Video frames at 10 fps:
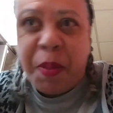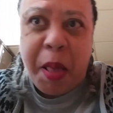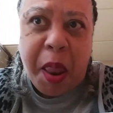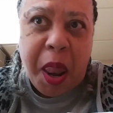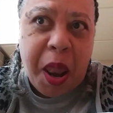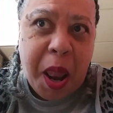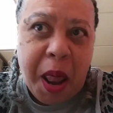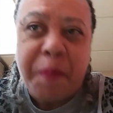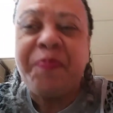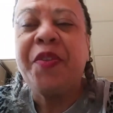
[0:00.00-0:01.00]
Blah, blah, blah,
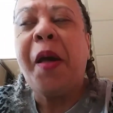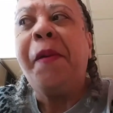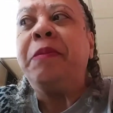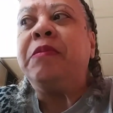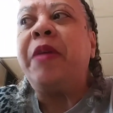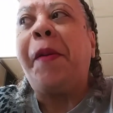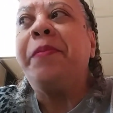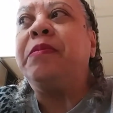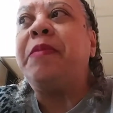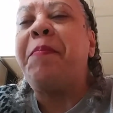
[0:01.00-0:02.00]

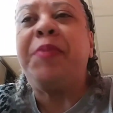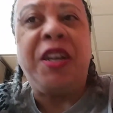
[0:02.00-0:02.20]
blah.